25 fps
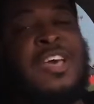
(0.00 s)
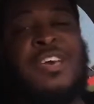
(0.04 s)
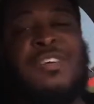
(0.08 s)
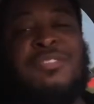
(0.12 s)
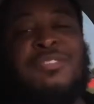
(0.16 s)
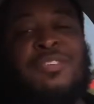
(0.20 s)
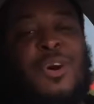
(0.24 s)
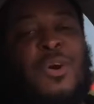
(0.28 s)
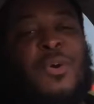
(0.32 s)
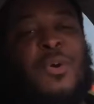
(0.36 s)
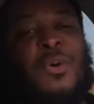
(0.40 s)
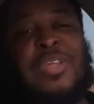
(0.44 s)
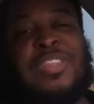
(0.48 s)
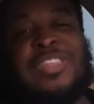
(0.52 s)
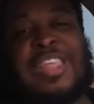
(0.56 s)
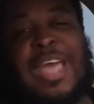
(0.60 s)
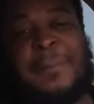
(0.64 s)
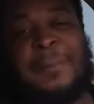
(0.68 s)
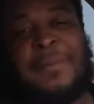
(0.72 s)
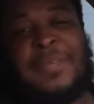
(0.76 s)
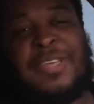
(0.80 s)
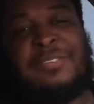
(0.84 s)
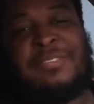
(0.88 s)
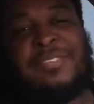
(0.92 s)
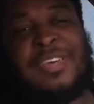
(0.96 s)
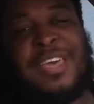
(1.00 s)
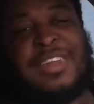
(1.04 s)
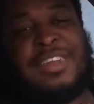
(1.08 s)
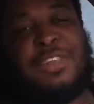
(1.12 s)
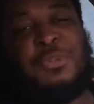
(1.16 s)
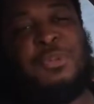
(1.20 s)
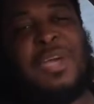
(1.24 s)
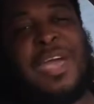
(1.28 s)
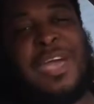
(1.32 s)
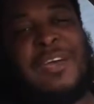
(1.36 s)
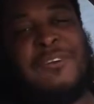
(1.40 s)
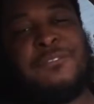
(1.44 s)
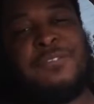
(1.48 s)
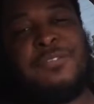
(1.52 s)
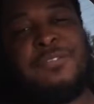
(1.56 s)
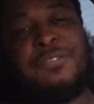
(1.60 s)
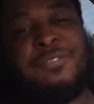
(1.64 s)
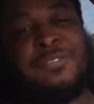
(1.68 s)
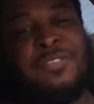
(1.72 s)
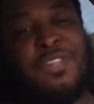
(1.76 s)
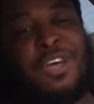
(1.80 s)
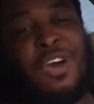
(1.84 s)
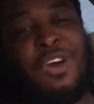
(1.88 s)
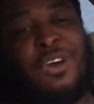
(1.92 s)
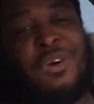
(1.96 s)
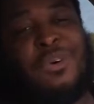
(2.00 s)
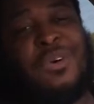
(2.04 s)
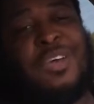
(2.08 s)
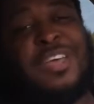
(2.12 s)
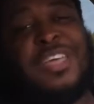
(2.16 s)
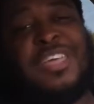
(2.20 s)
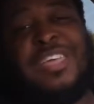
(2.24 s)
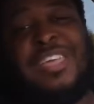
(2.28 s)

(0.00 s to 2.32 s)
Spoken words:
So with that being said, you have Snow,